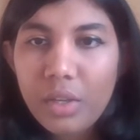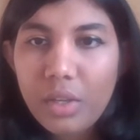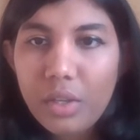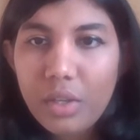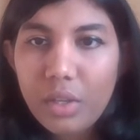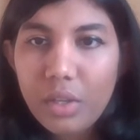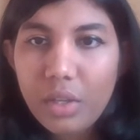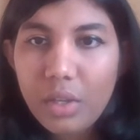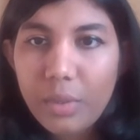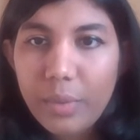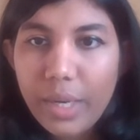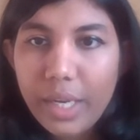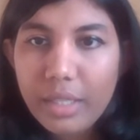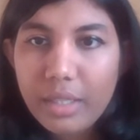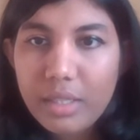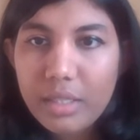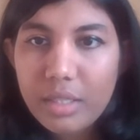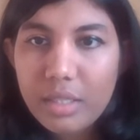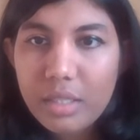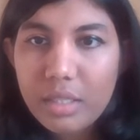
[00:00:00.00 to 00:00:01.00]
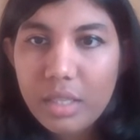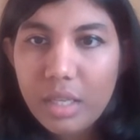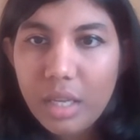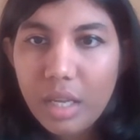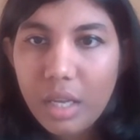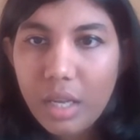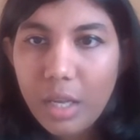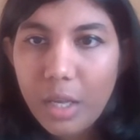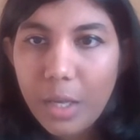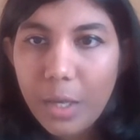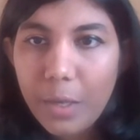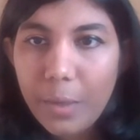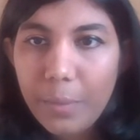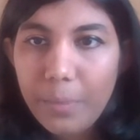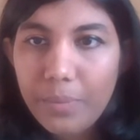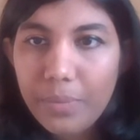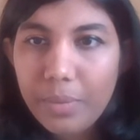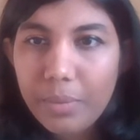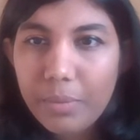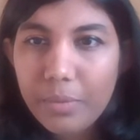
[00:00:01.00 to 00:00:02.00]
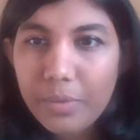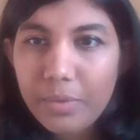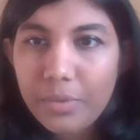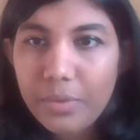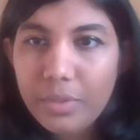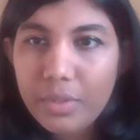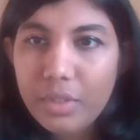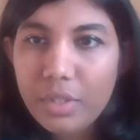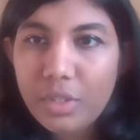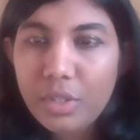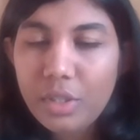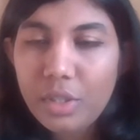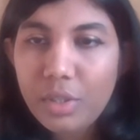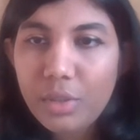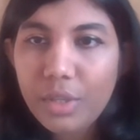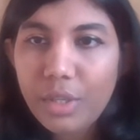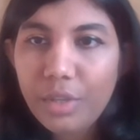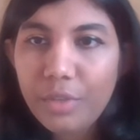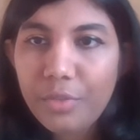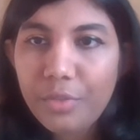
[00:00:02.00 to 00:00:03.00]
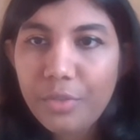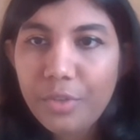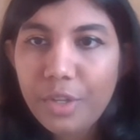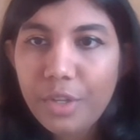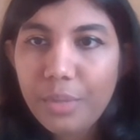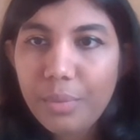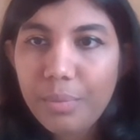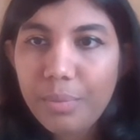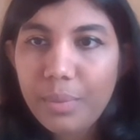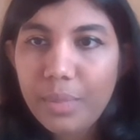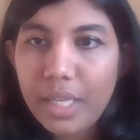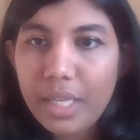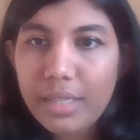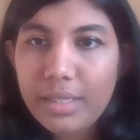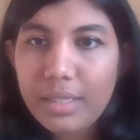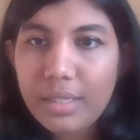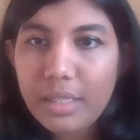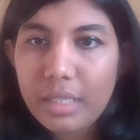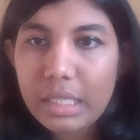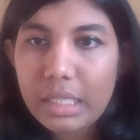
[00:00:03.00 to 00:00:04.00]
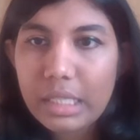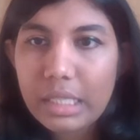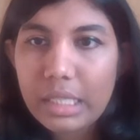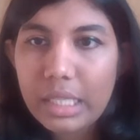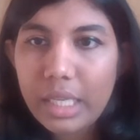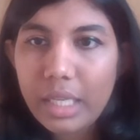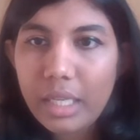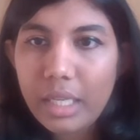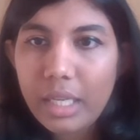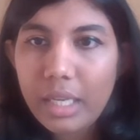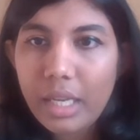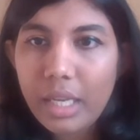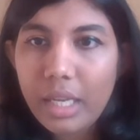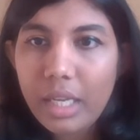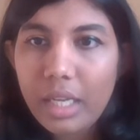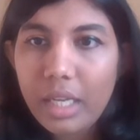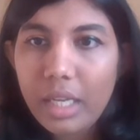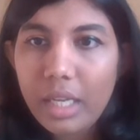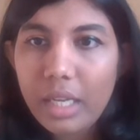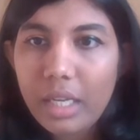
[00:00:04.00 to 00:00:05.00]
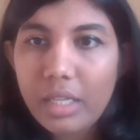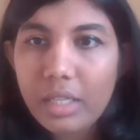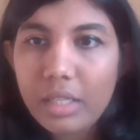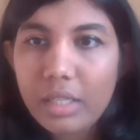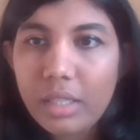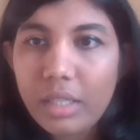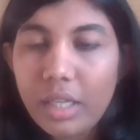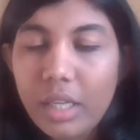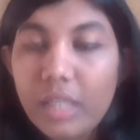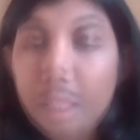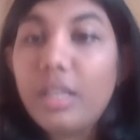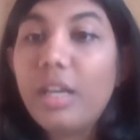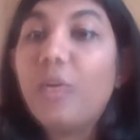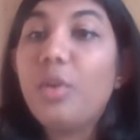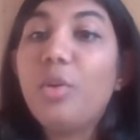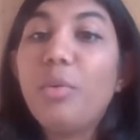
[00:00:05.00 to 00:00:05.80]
All right. Physician looking for a place in tech. Can I enter the healthcare?